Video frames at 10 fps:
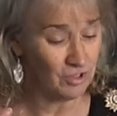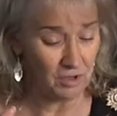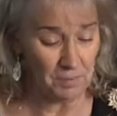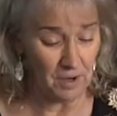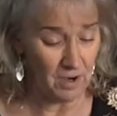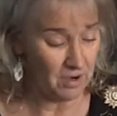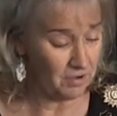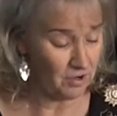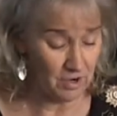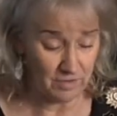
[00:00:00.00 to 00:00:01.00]
a little bit hard
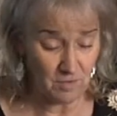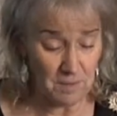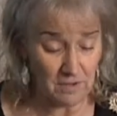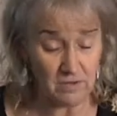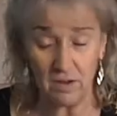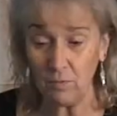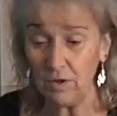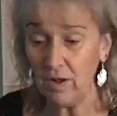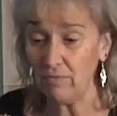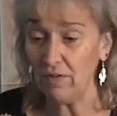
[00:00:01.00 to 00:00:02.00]
and you're not expecting it when
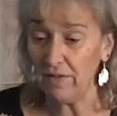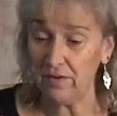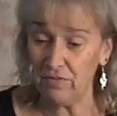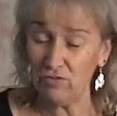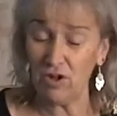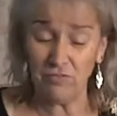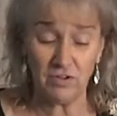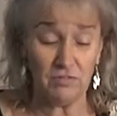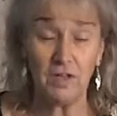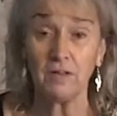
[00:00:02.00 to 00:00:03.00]
you have all that other soft
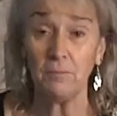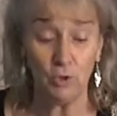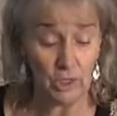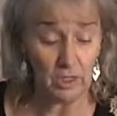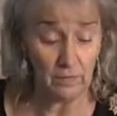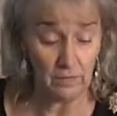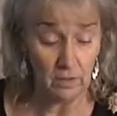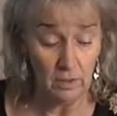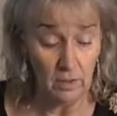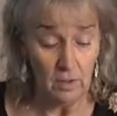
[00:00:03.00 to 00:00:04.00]
stuff like the pudding and
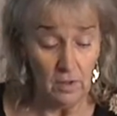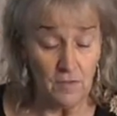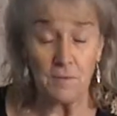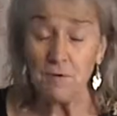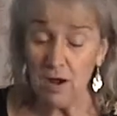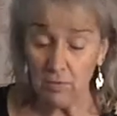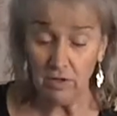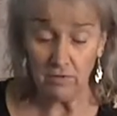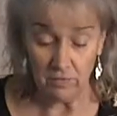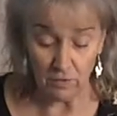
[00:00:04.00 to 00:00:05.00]
the, the
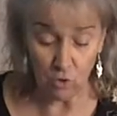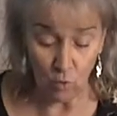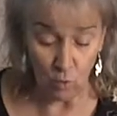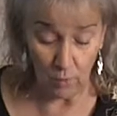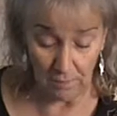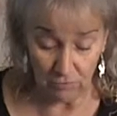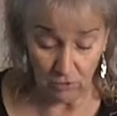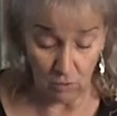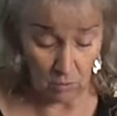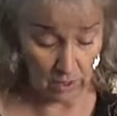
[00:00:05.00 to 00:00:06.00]
brownies and the Cool Whip.
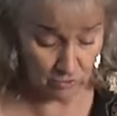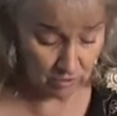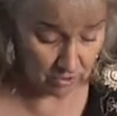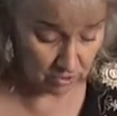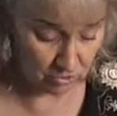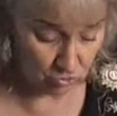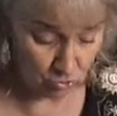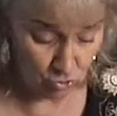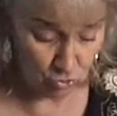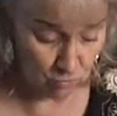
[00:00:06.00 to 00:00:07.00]
So I try not to do
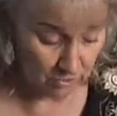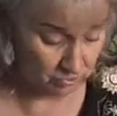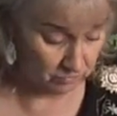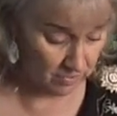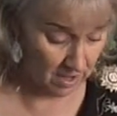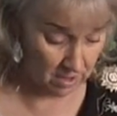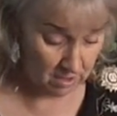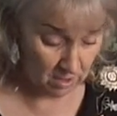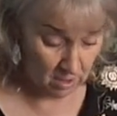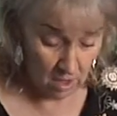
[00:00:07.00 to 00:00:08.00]
too much of
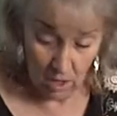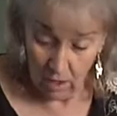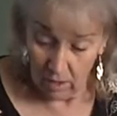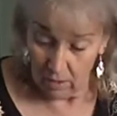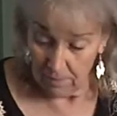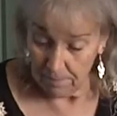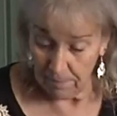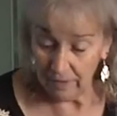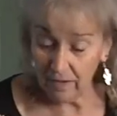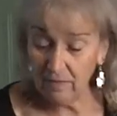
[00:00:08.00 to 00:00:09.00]
that.
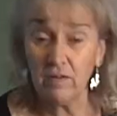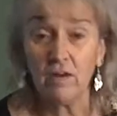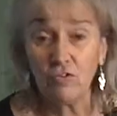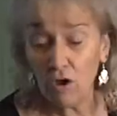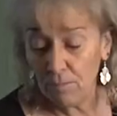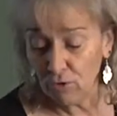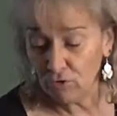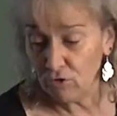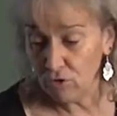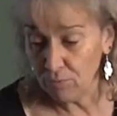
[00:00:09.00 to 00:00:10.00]
But like I said, it's all
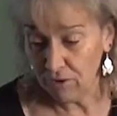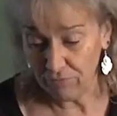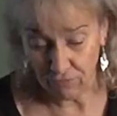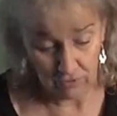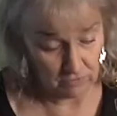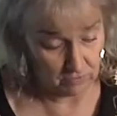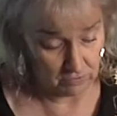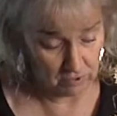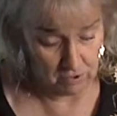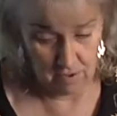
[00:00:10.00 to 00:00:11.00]
personal
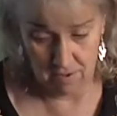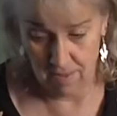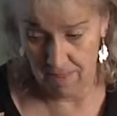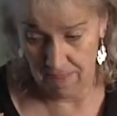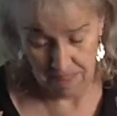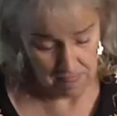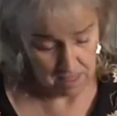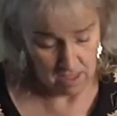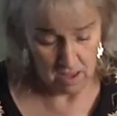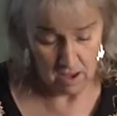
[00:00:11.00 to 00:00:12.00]
preference.
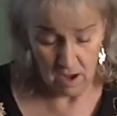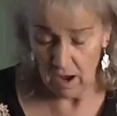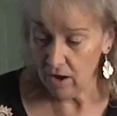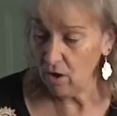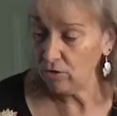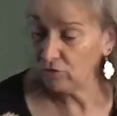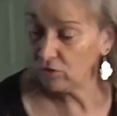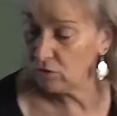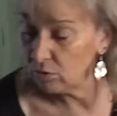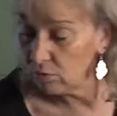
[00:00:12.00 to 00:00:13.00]
I
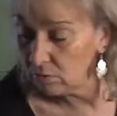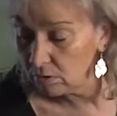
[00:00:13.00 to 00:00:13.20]
also,